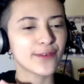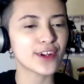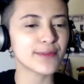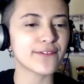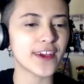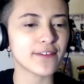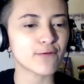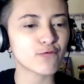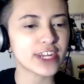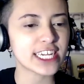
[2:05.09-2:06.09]
what is my
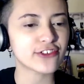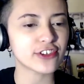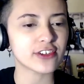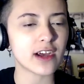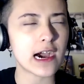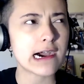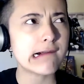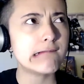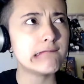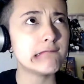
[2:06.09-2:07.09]
favorite region?
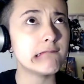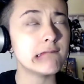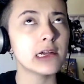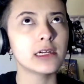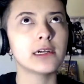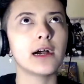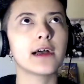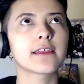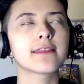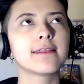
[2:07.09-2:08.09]
I
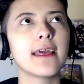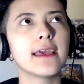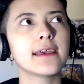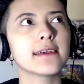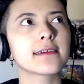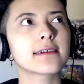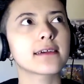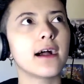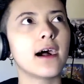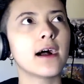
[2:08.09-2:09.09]
think
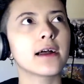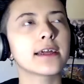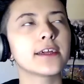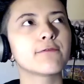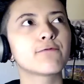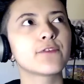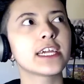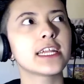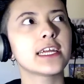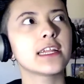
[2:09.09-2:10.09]
I
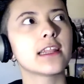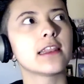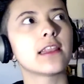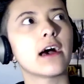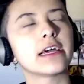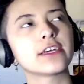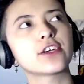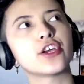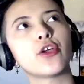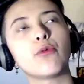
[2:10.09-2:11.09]
really like
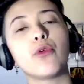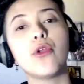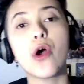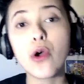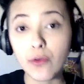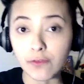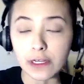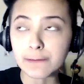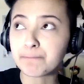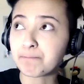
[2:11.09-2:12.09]

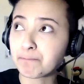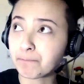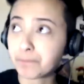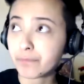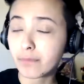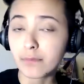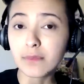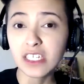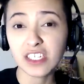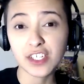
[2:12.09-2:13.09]
Unova
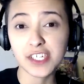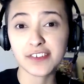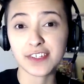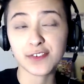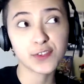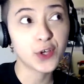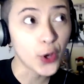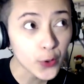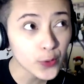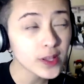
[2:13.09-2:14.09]
because it's
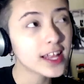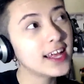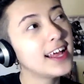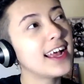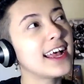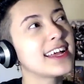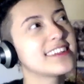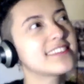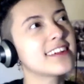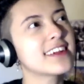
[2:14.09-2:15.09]
cool,
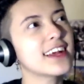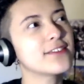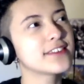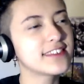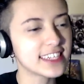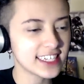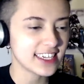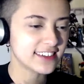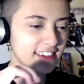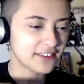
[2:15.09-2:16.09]
and I like how the city
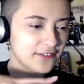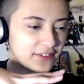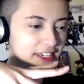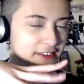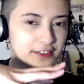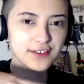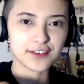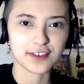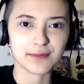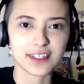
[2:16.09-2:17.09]
has like fingers or
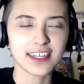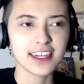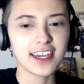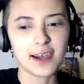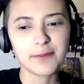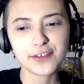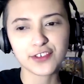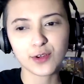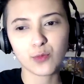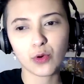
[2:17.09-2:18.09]
something. I'm not
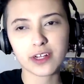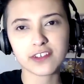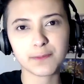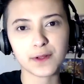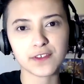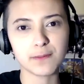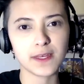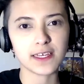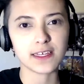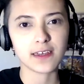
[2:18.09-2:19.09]
sure what it's supposed to
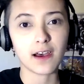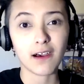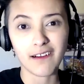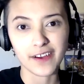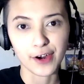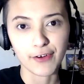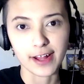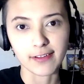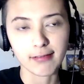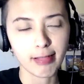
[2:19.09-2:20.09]
be
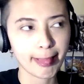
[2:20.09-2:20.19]
IRL,